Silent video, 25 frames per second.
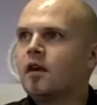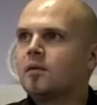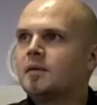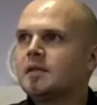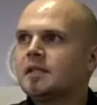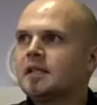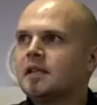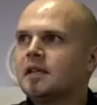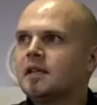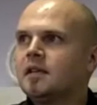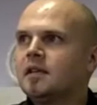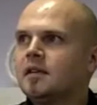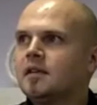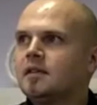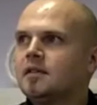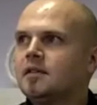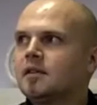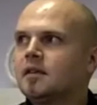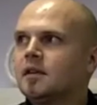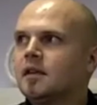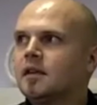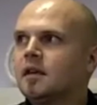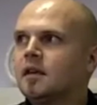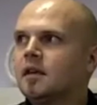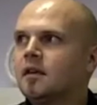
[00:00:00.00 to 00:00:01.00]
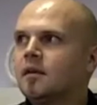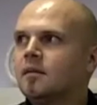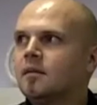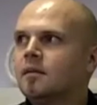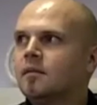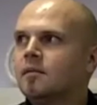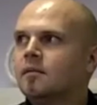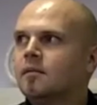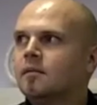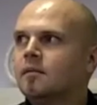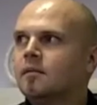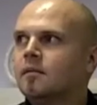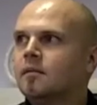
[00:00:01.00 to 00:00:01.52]
I was a kid,
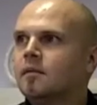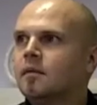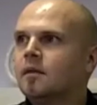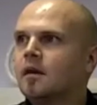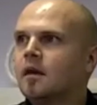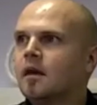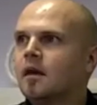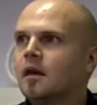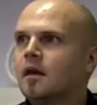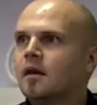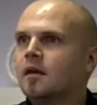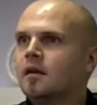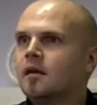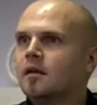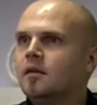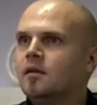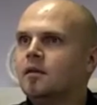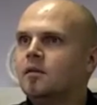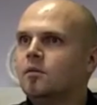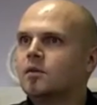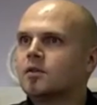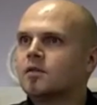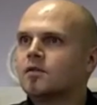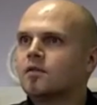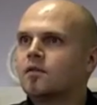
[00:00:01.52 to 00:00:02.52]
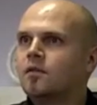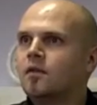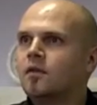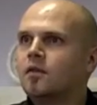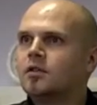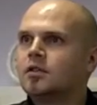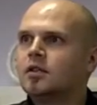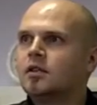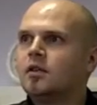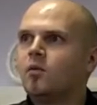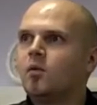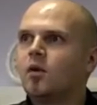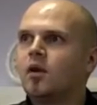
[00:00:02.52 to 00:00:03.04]
I was
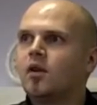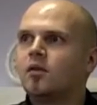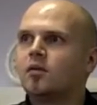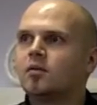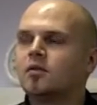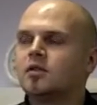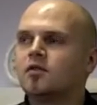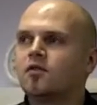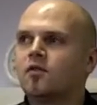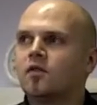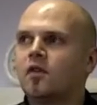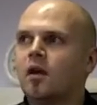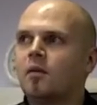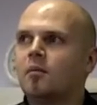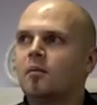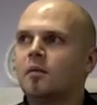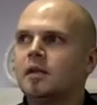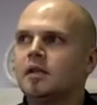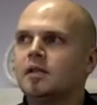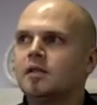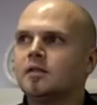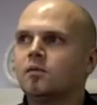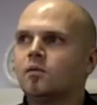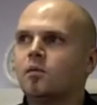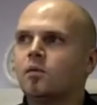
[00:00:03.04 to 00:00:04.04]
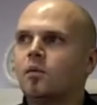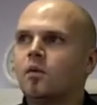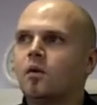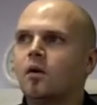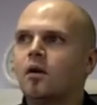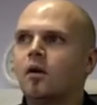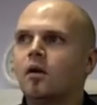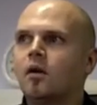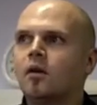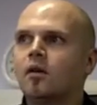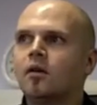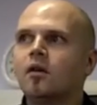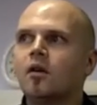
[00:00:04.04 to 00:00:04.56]
unfortunately in one of those families
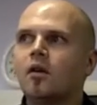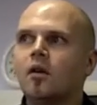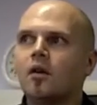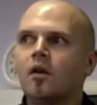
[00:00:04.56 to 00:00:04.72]
where